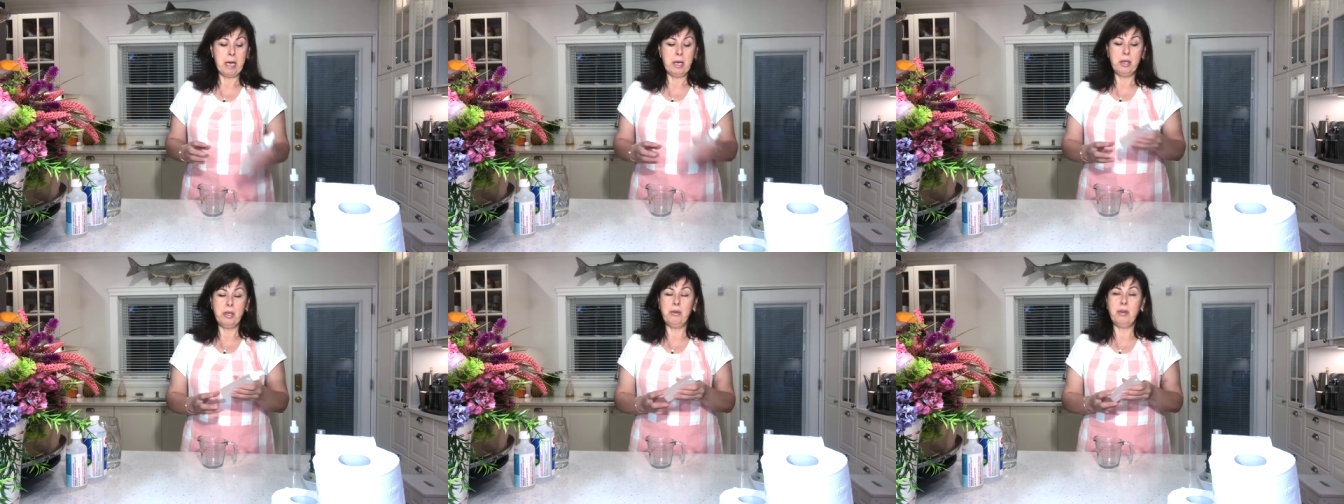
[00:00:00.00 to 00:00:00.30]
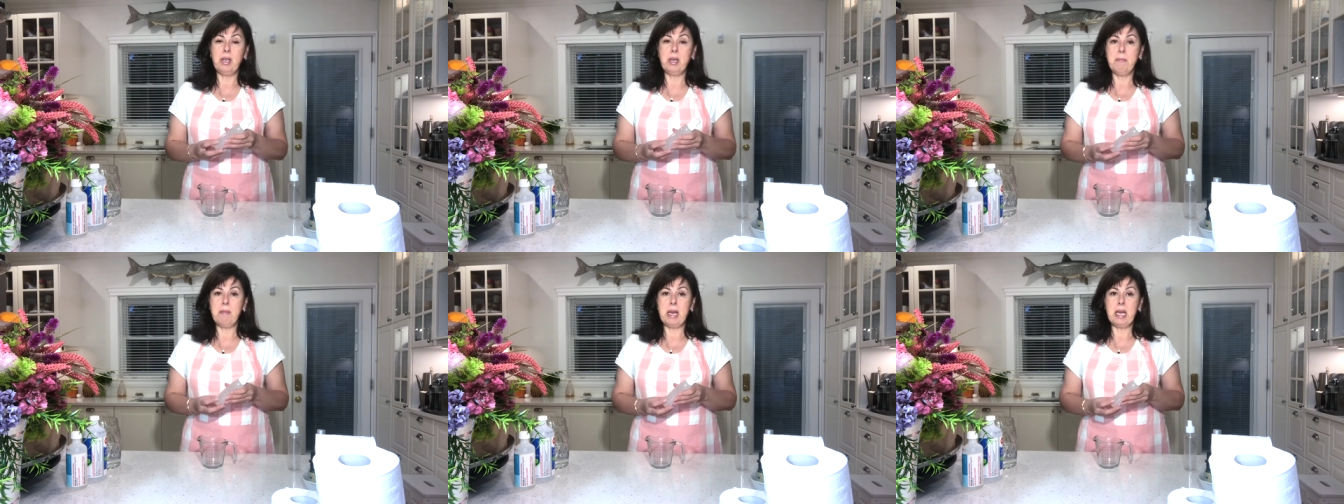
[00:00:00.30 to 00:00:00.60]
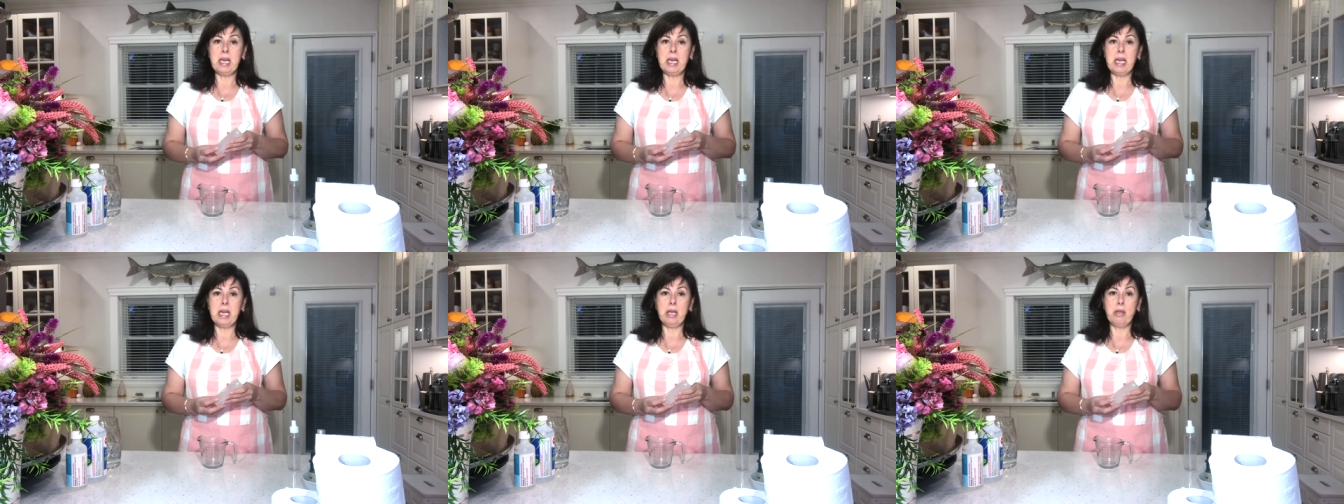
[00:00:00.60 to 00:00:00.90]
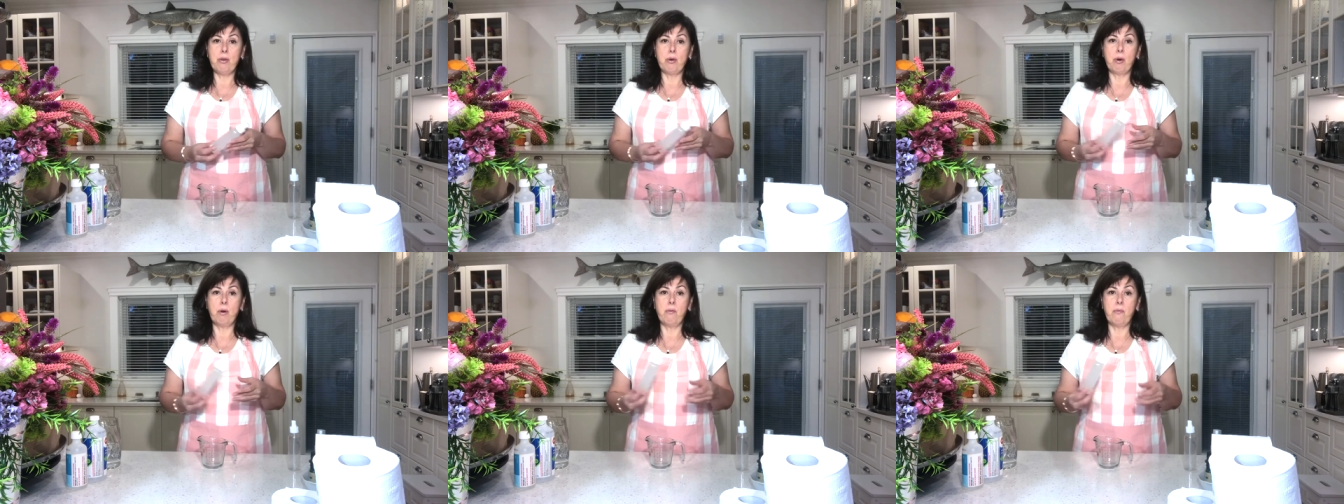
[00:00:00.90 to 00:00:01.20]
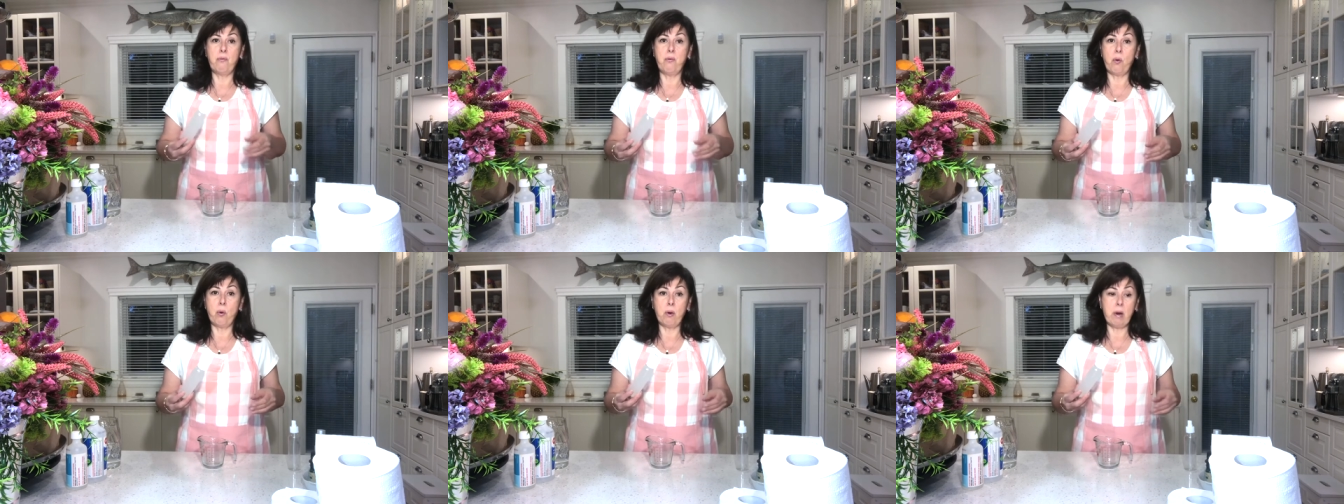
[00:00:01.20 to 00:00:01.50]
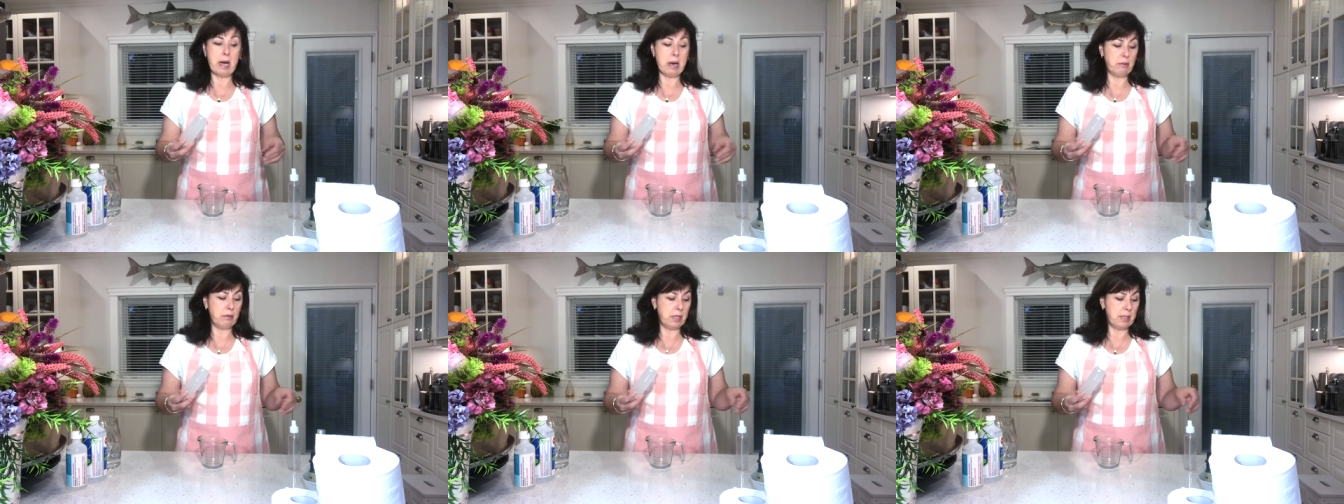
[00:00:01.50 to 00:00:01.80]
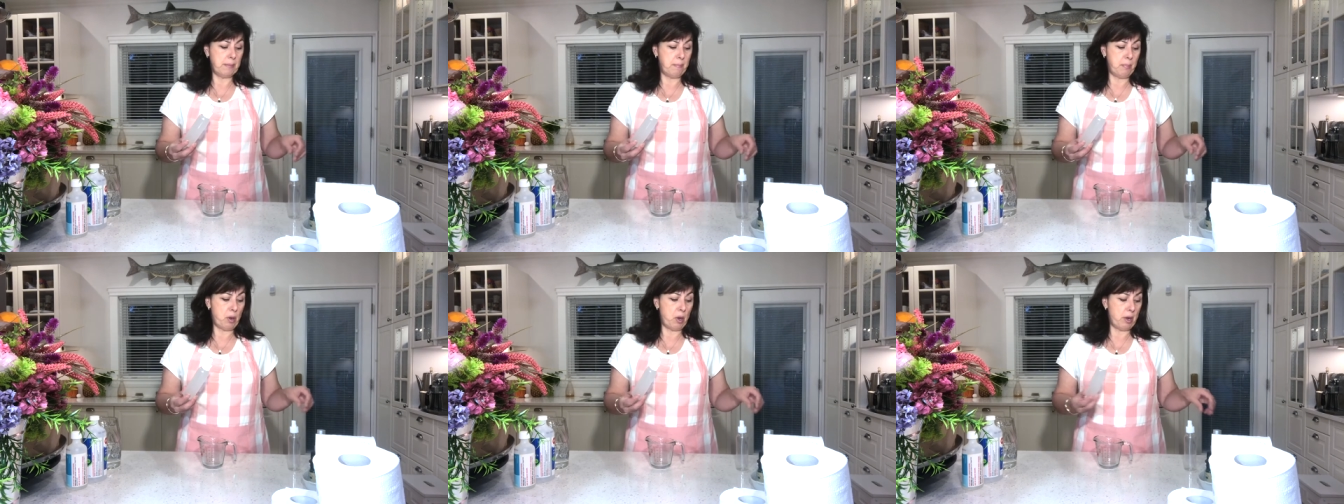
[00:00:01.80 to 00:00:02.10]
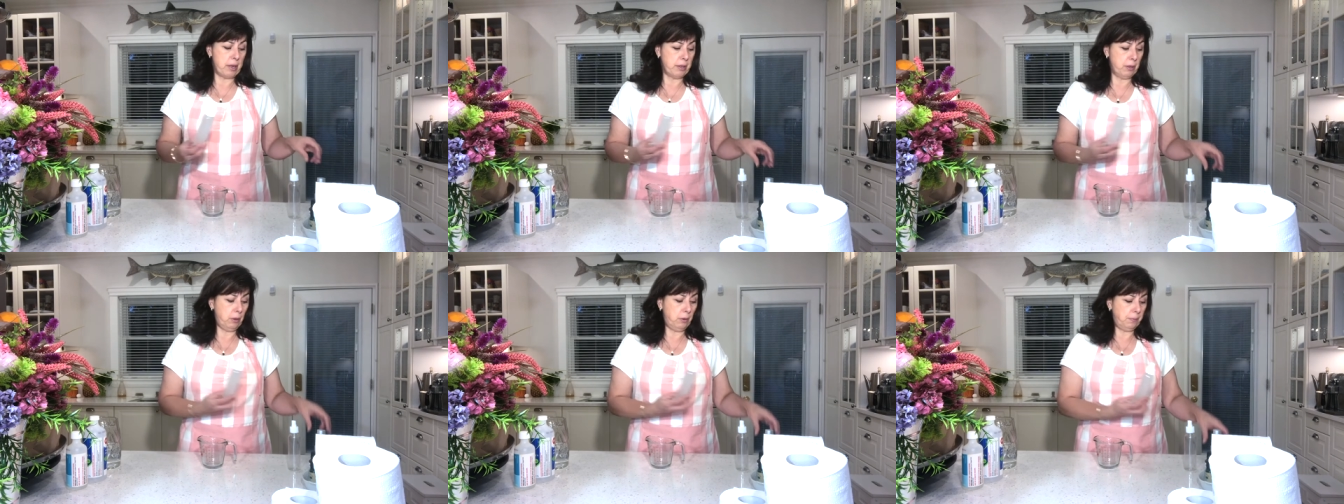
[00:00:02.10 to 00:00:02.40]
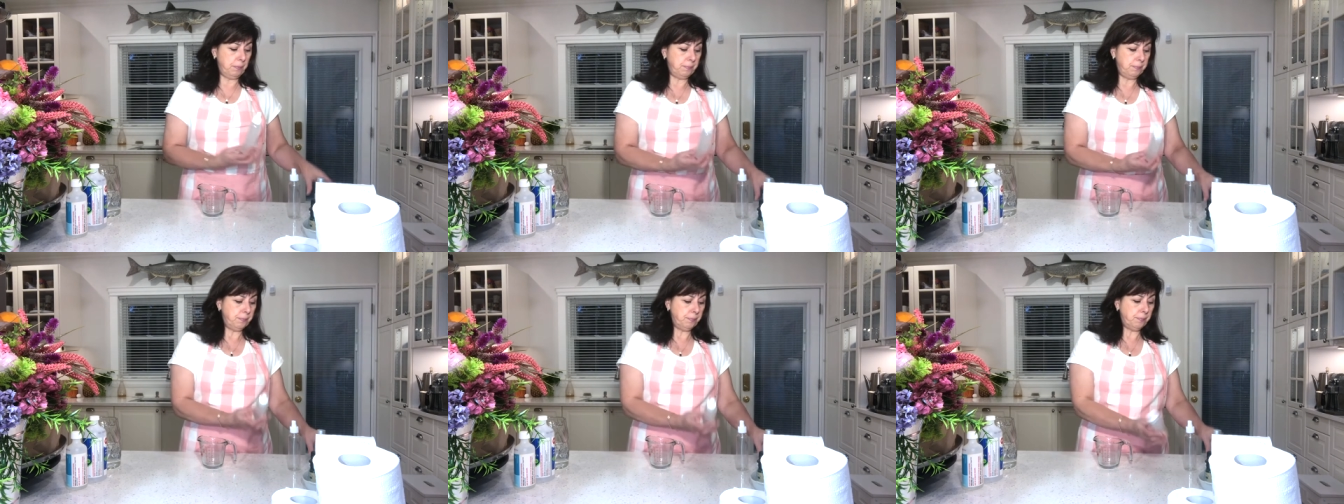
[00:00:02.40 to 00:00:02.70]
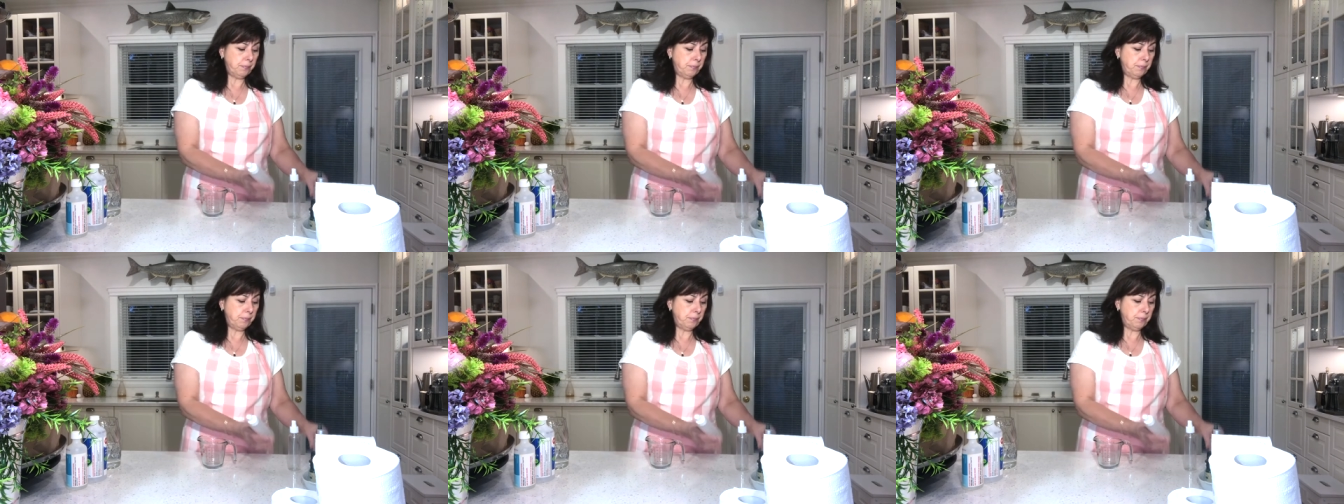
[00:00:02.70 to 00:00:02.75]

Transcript: You can make either a four ounce bottle